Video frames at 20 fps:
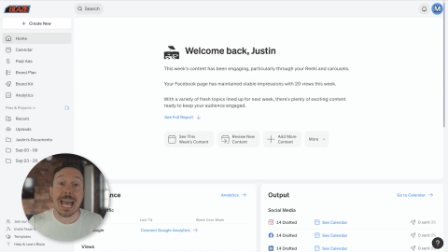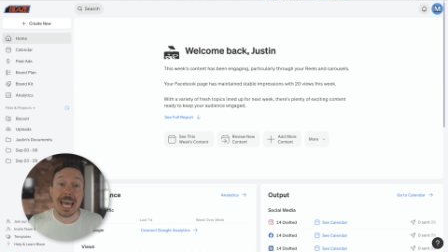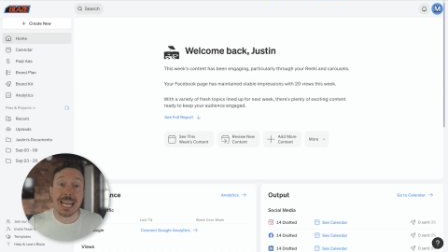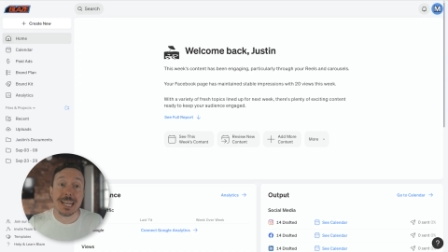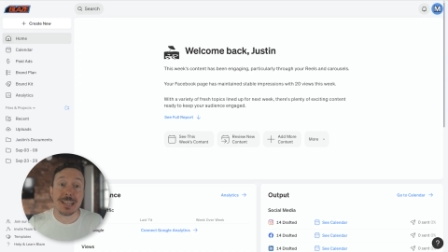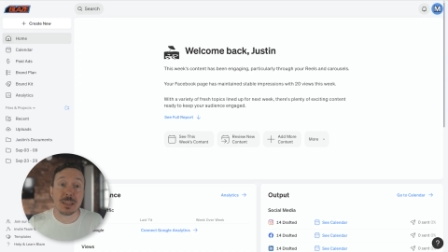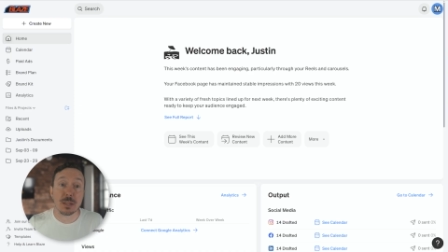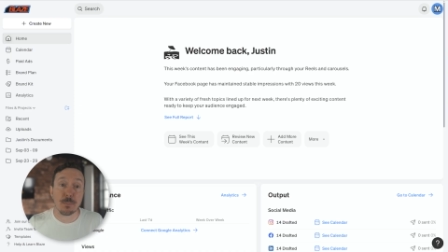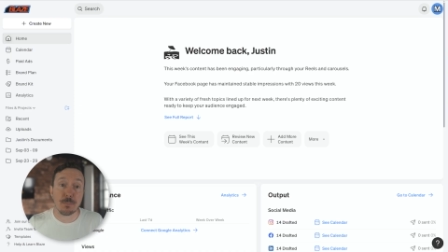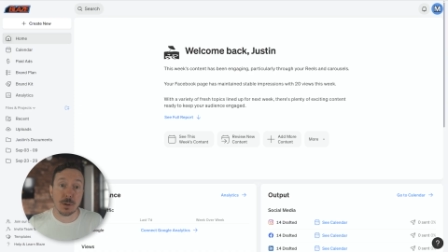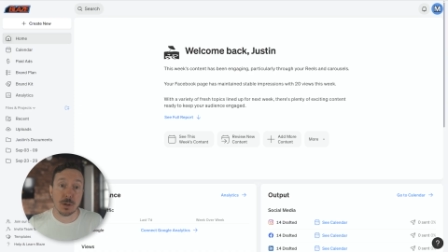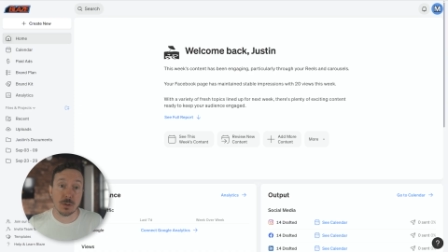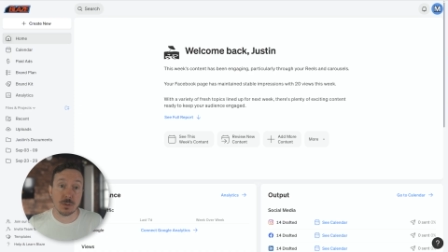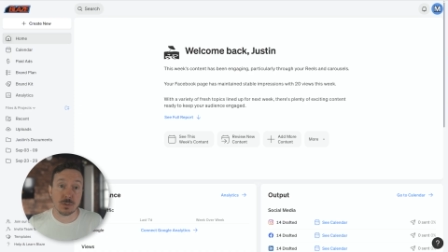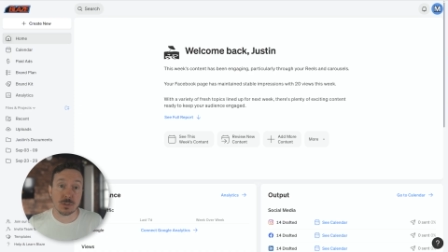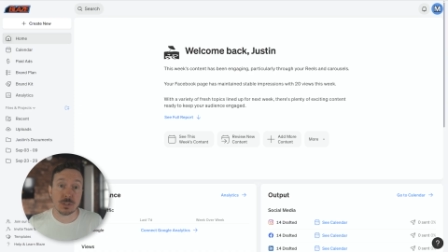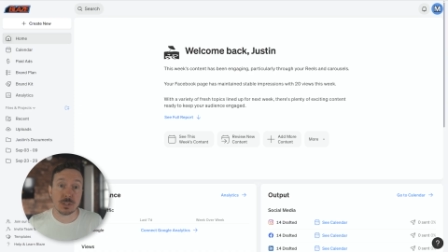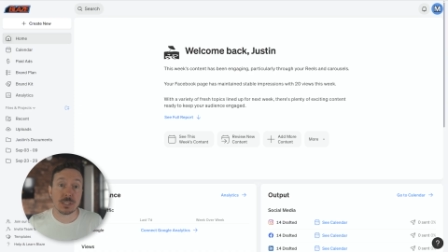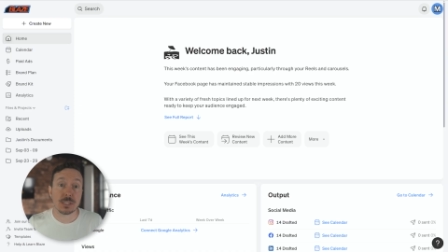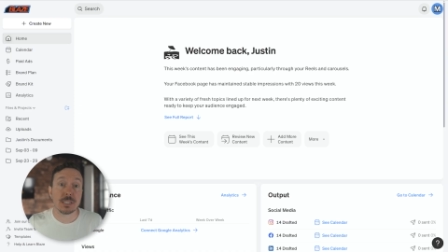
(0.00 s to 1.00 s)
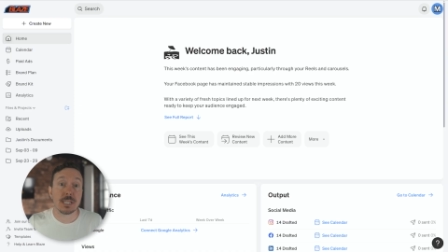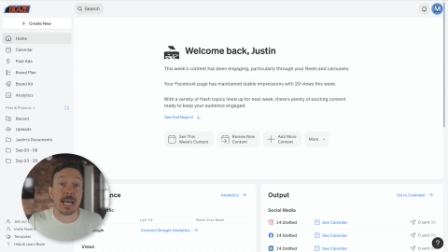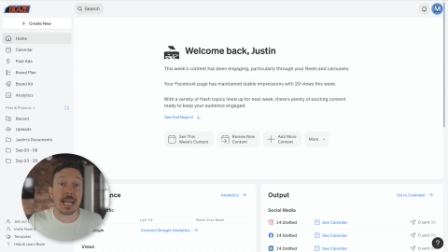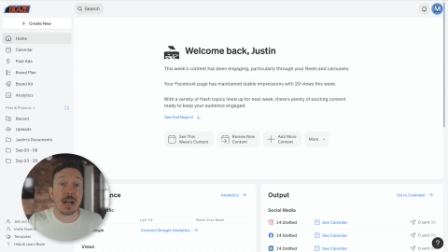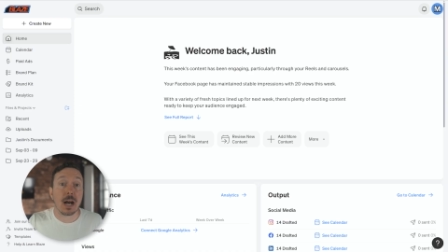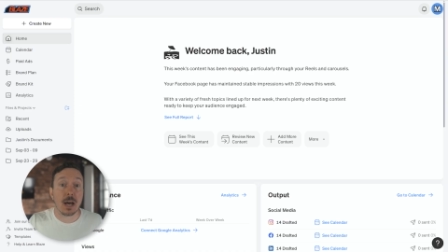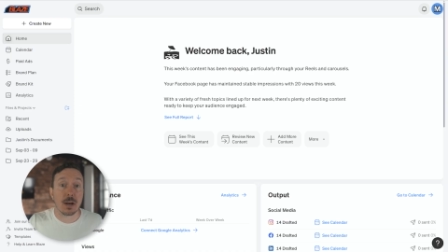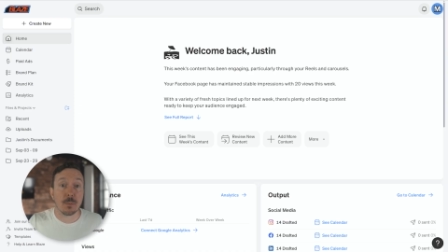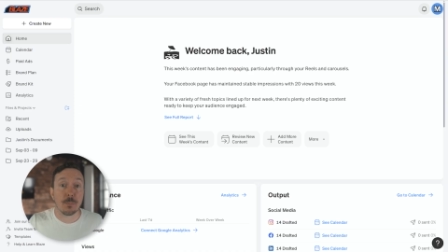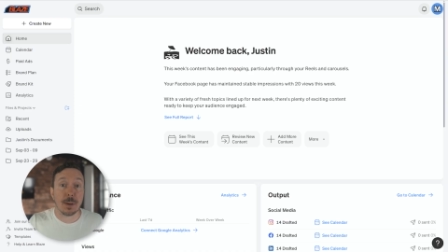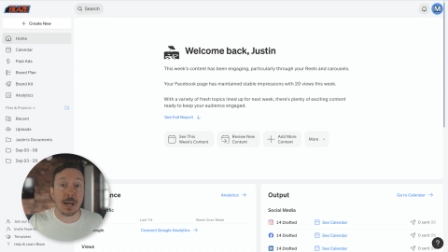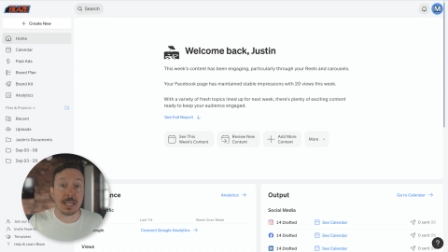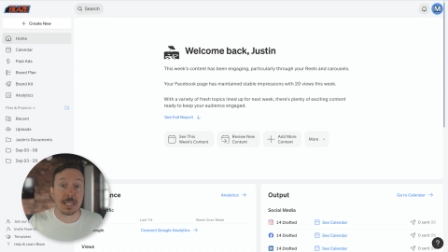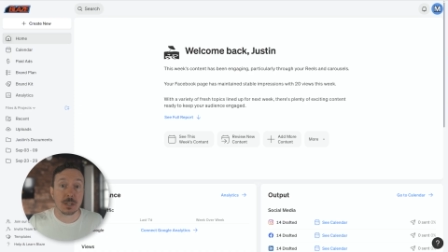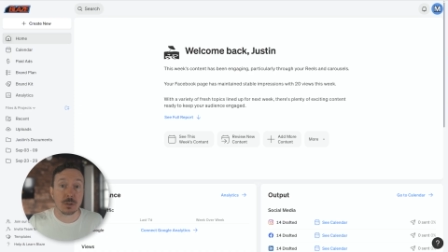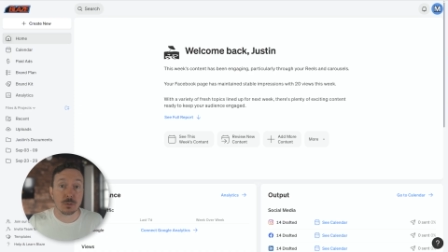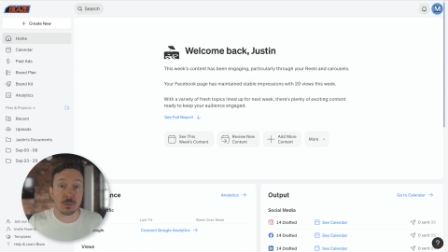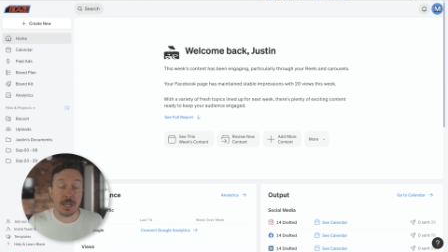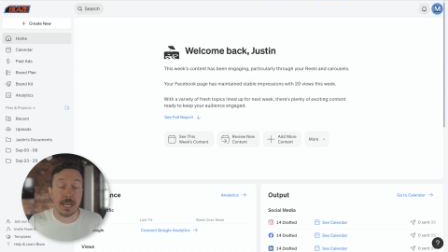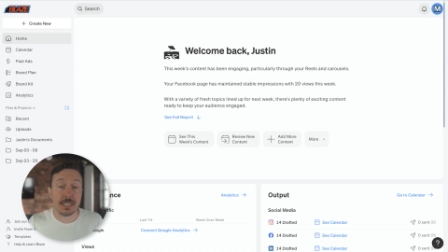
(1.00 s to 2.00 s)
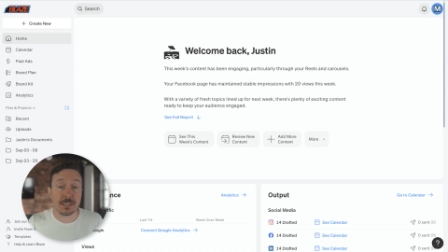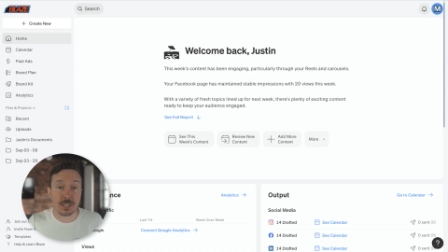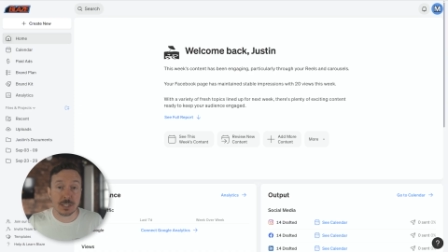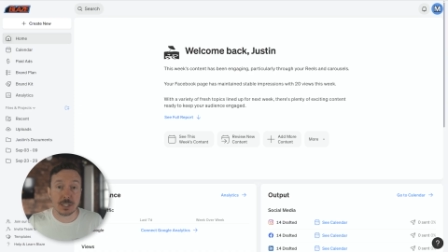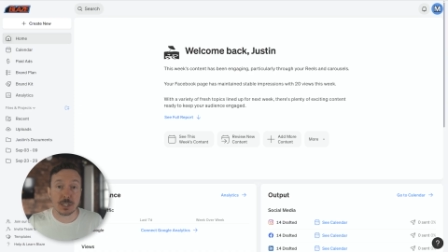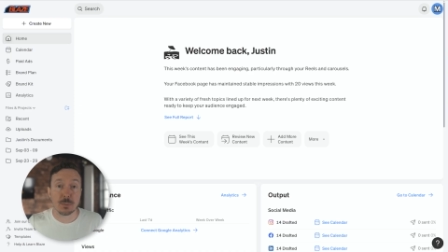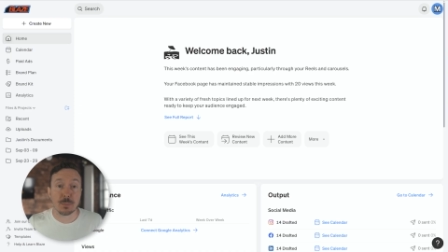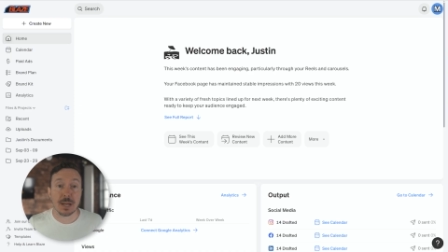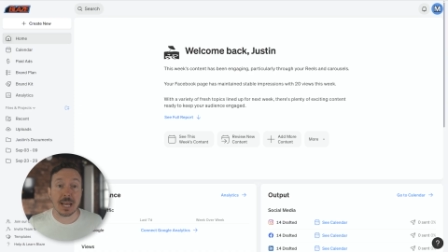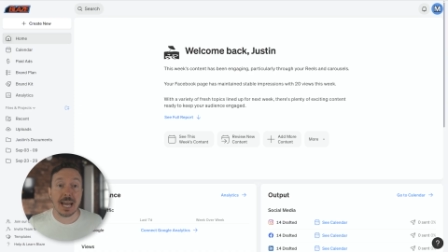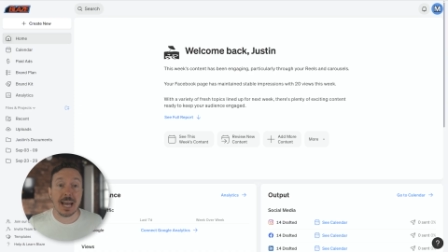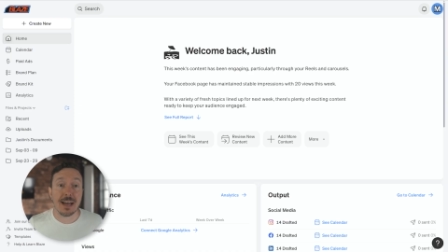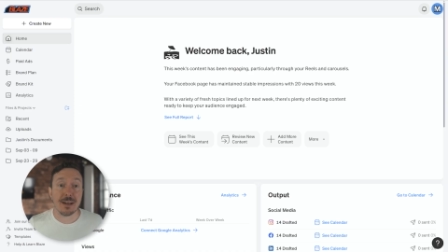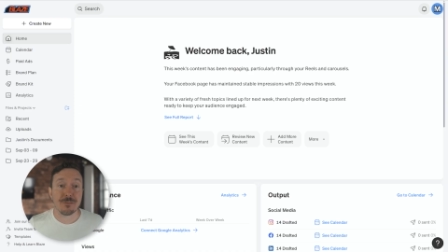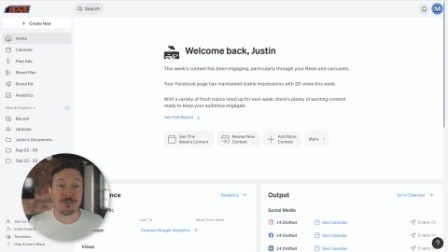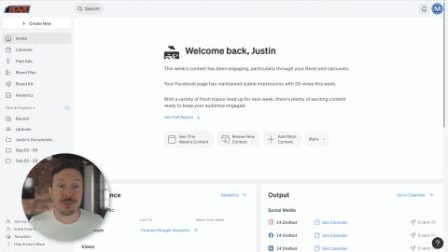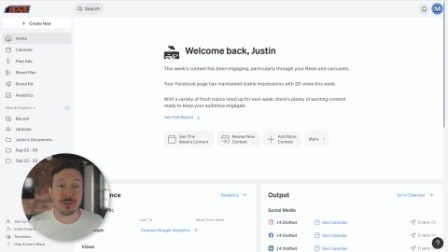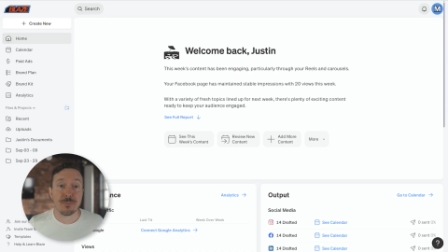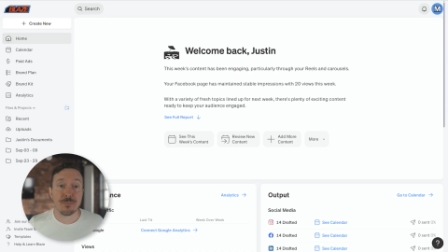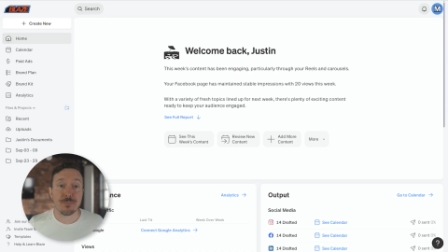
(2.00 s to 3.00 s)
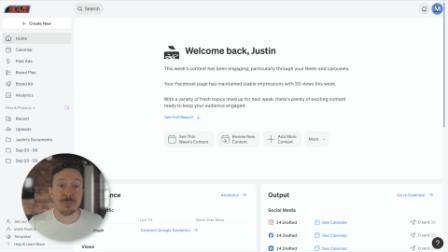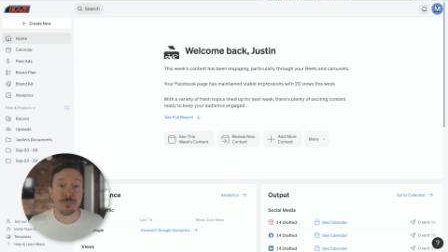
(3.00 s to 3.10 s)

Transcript: edit the posts that Autopilot creates on your behalf.